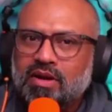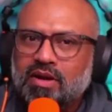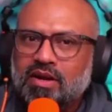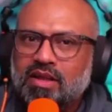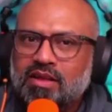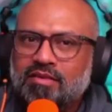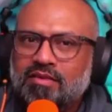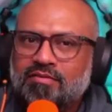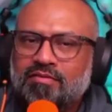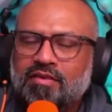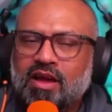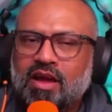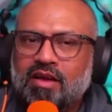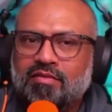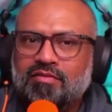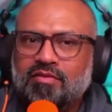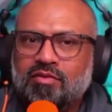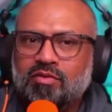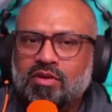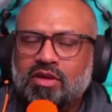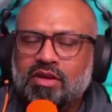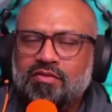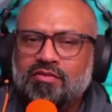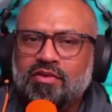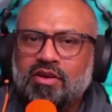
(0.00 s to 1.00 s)
but if I have
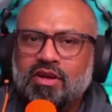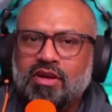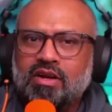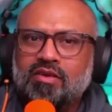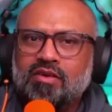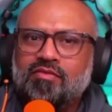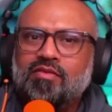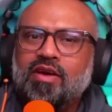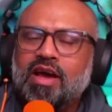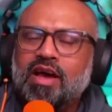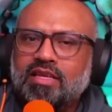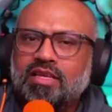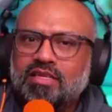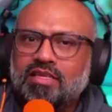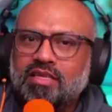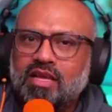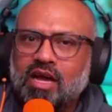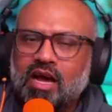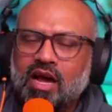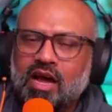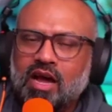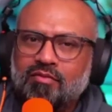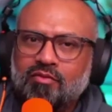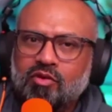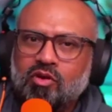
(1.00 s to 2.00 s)
to give you advice,
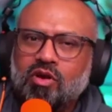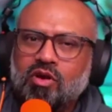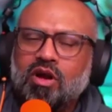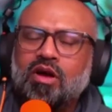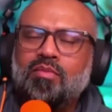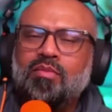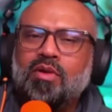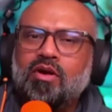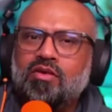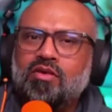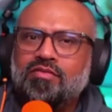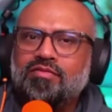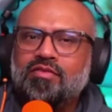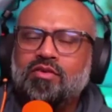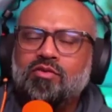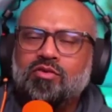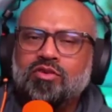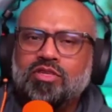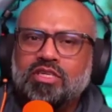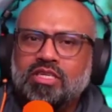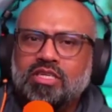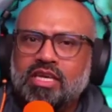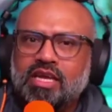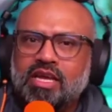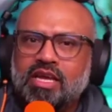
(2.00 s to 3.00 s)
I have to come out of
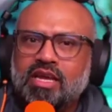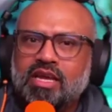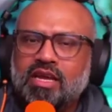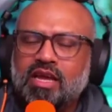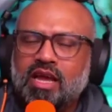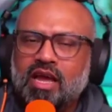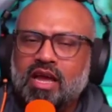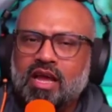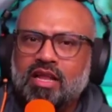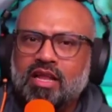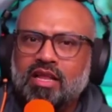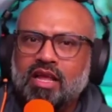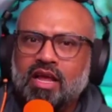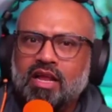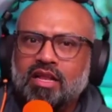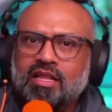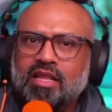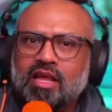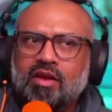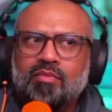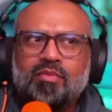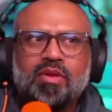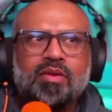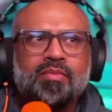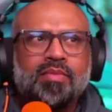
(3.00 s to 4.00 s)
coaching and
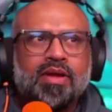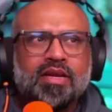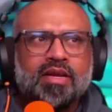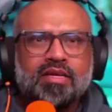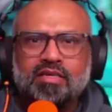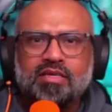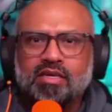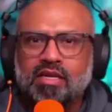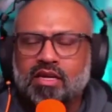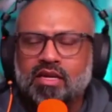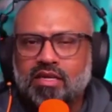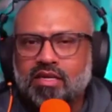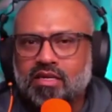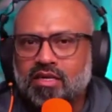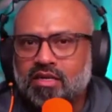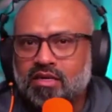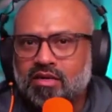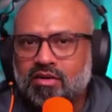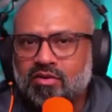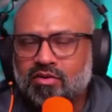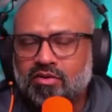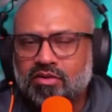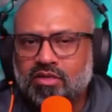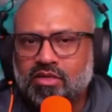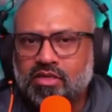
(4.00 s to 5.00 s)
then there'll be a mentoring
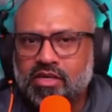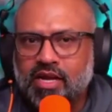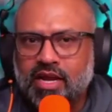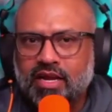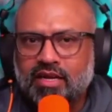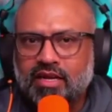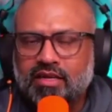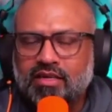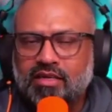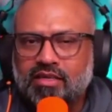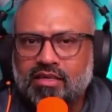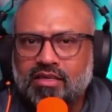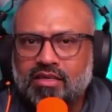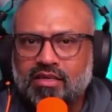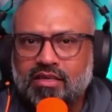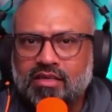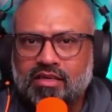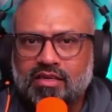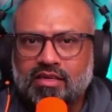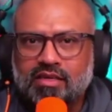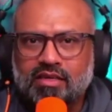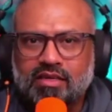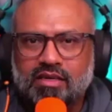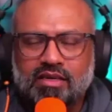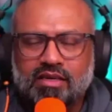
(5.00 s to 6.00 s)
contract,
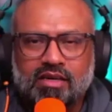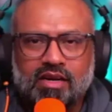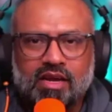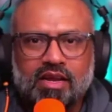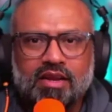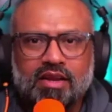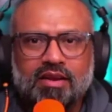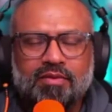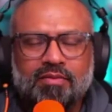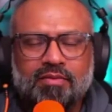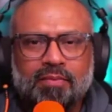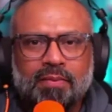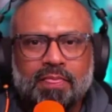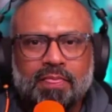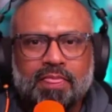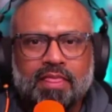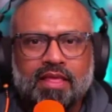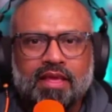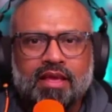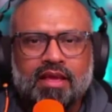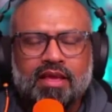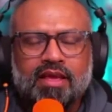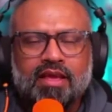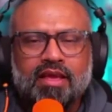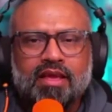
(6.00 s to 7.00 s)
right?
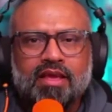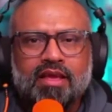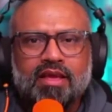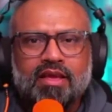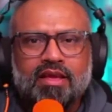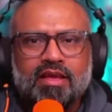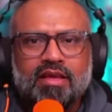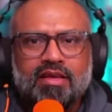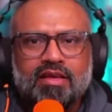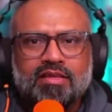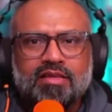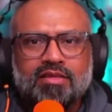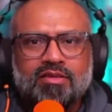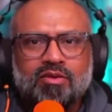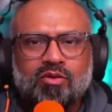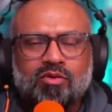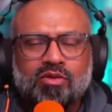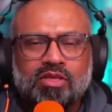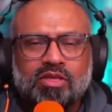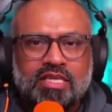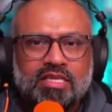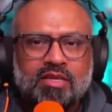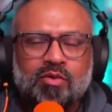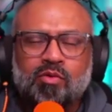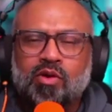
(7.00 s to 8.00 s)

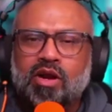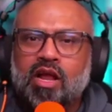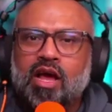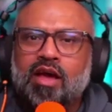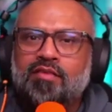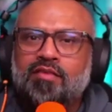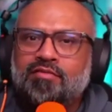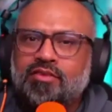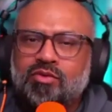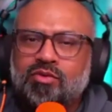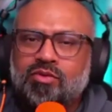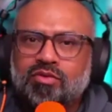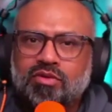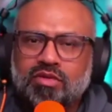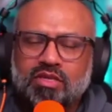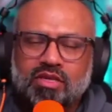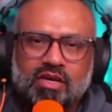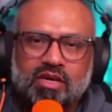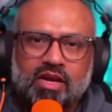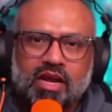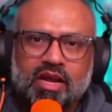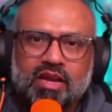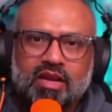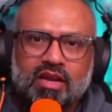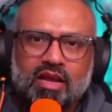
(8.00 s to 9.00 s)
So this is what I've
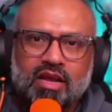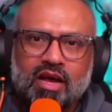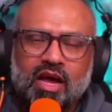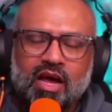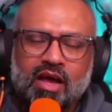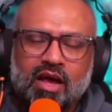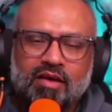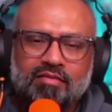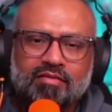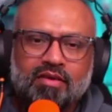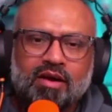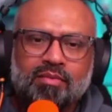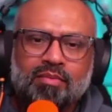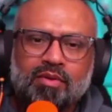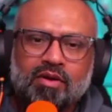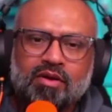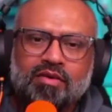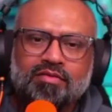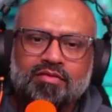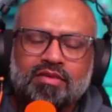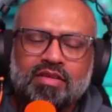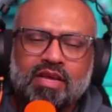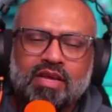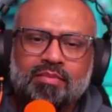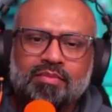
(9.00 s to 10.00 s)
used, right? I have a
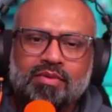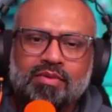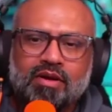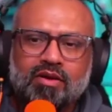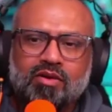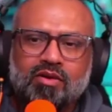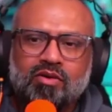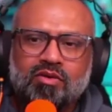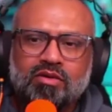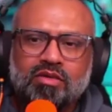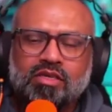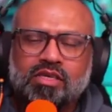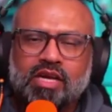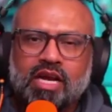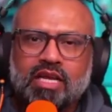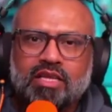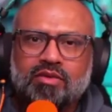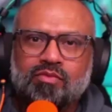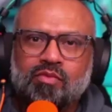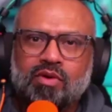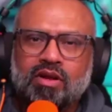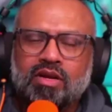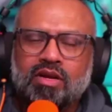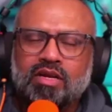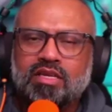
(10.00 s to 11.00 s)
couple of separate
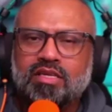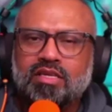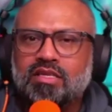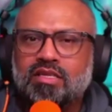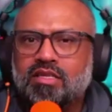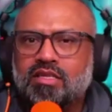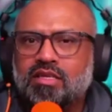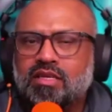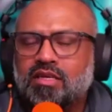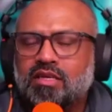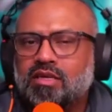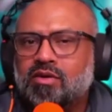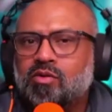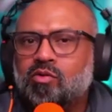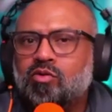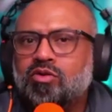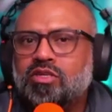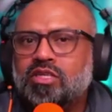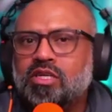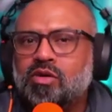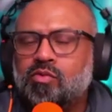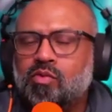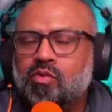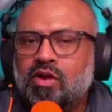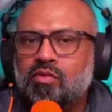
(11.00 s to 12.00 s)
contracts. One is the
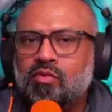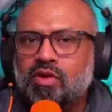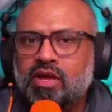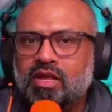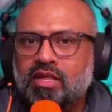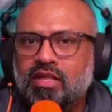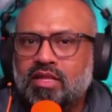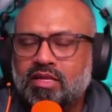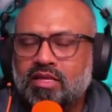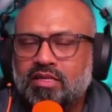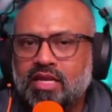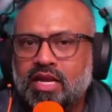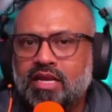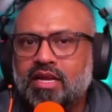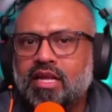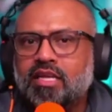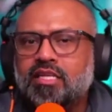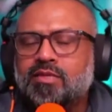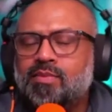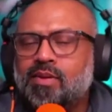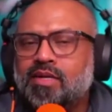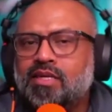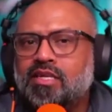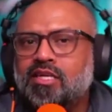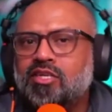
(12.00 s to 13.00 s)
coaching one where the set
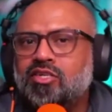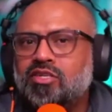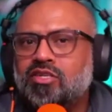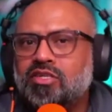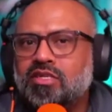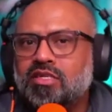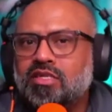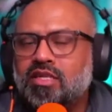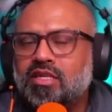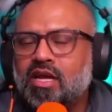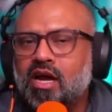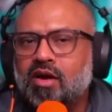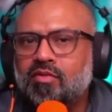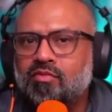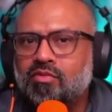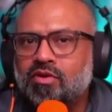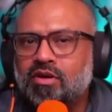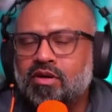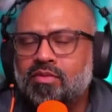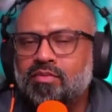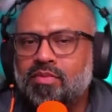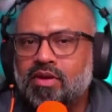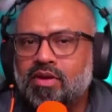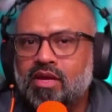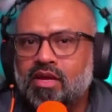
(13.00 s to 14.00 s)
expectations that I
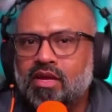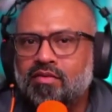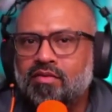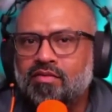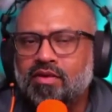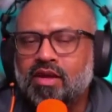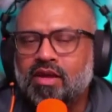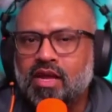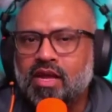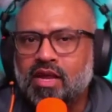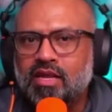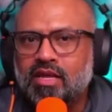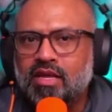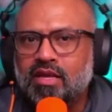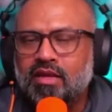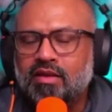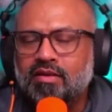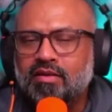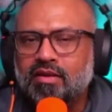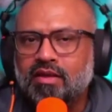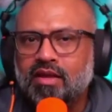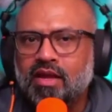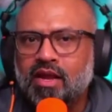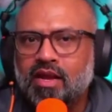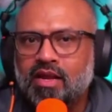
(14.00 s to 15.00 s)
wouldn't be giving
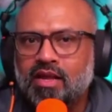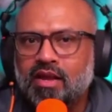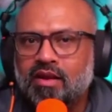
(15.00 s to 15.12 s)
any